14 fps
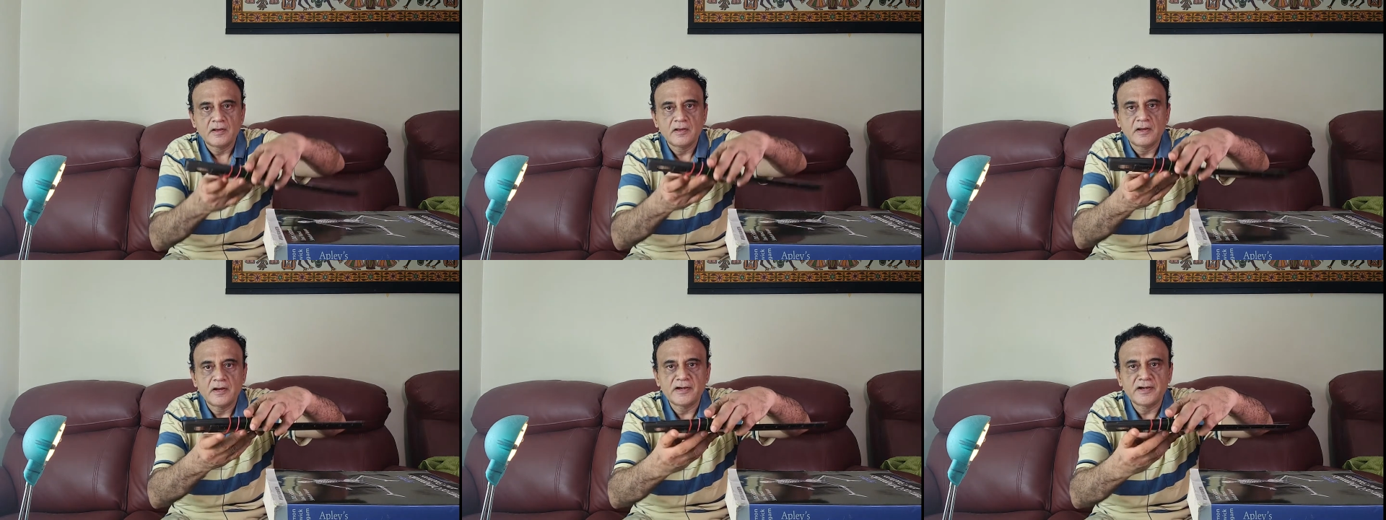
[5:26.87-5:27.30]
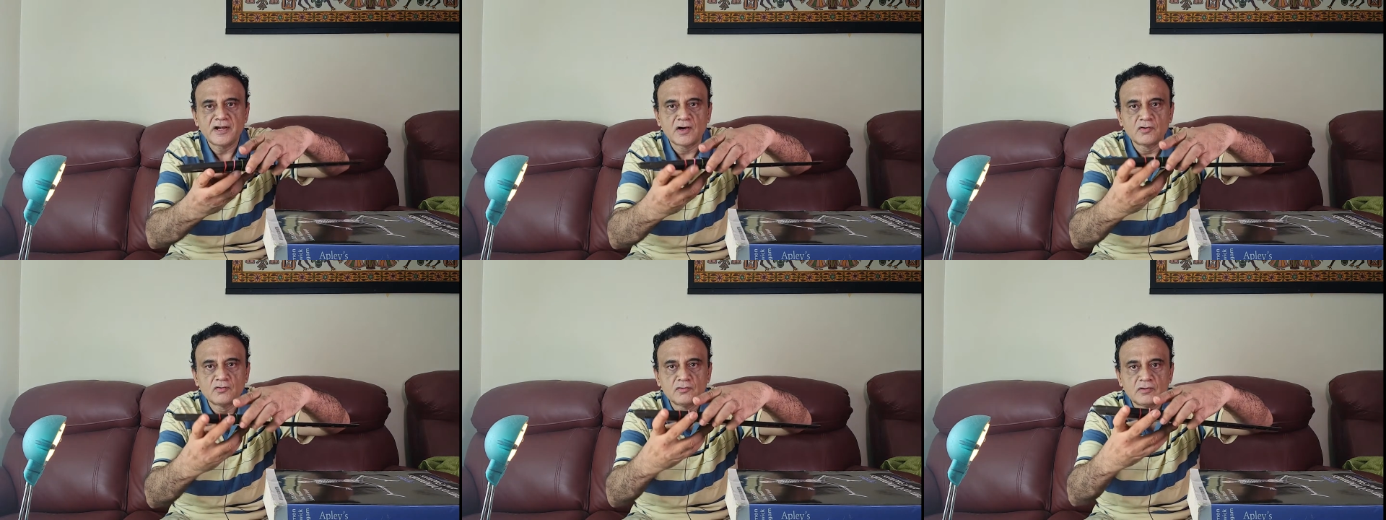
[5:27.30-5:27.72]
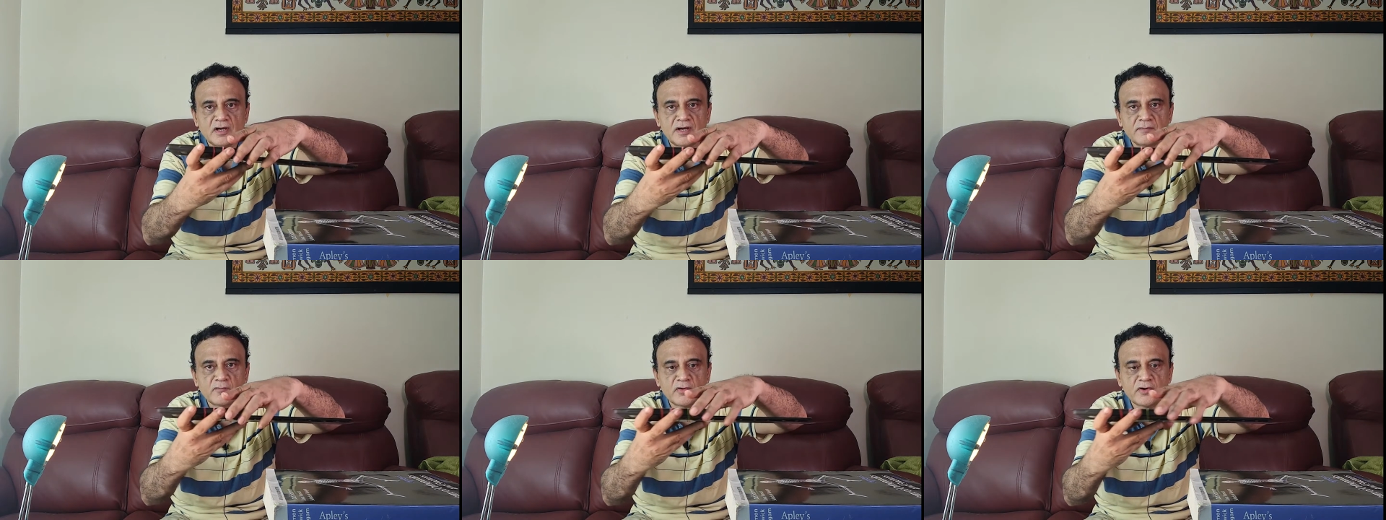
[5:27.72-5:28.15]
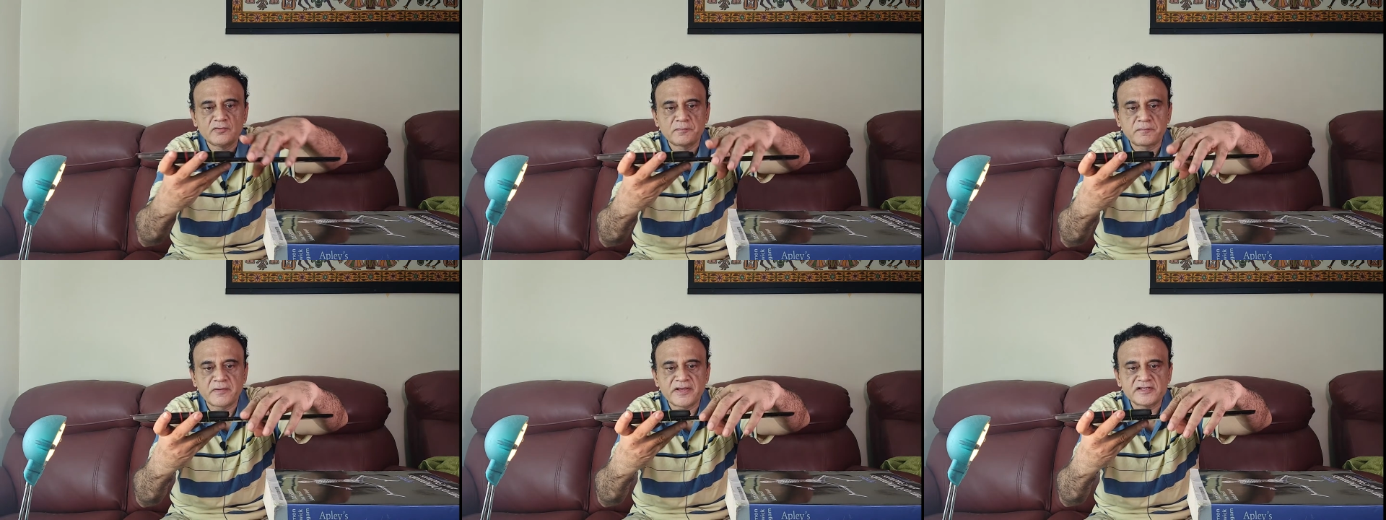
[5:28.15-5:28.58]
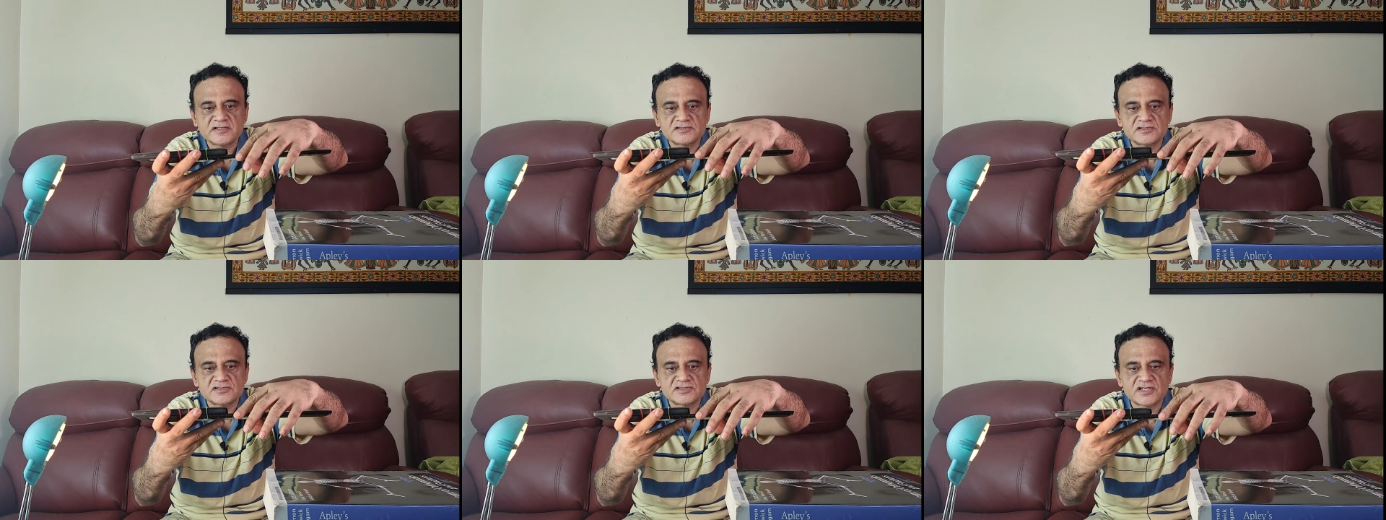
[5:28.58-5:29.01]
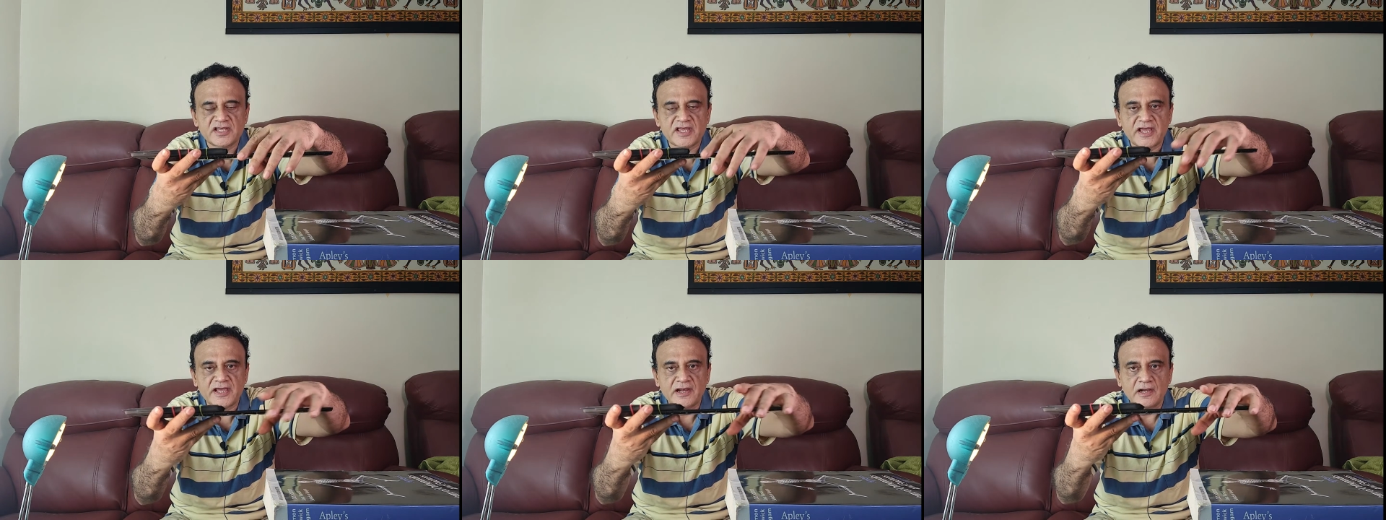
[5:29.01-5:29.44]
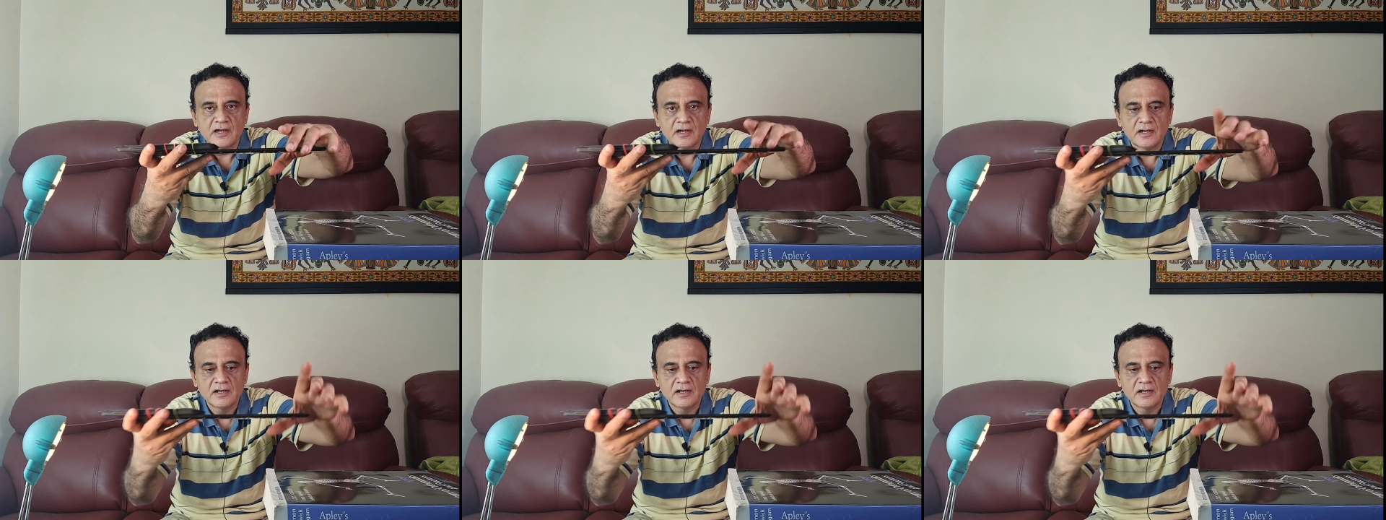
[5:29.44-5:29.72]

and now I am going to place the scale